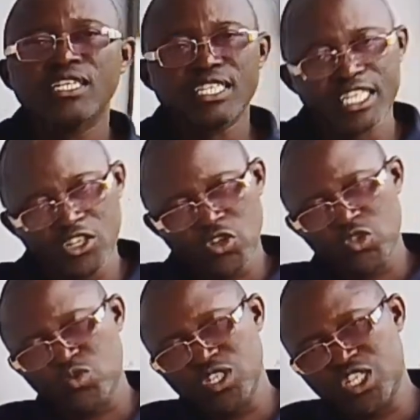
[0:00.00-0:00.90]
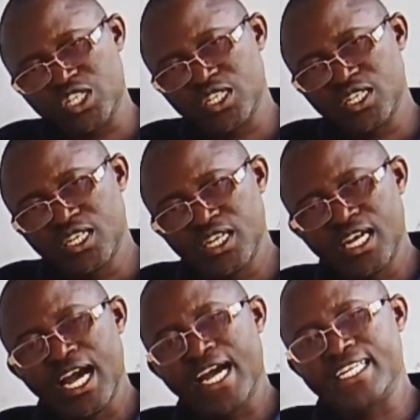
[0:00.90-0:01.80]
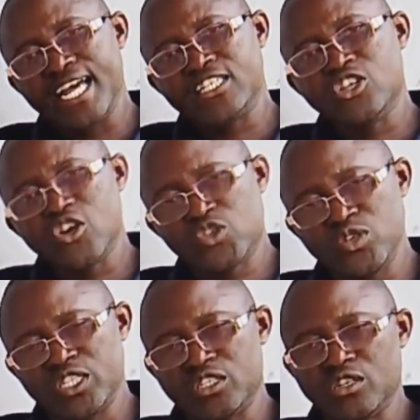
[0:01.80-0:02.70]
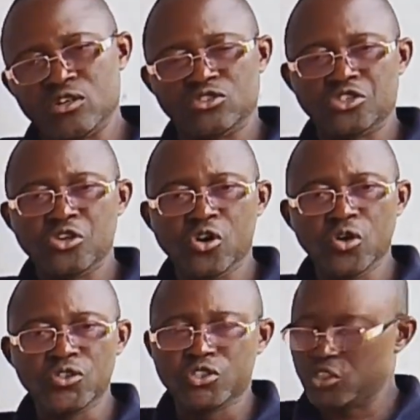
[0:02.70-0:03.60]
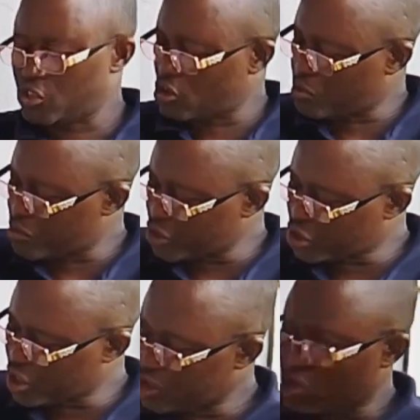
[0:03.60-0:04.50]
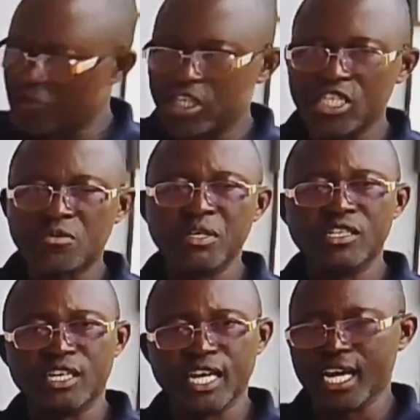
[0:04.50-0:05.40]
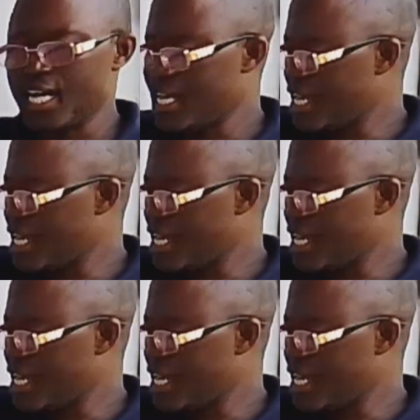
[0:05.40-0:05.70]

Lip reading: is a door switch, and that door switch controls the operation of this spin dryer.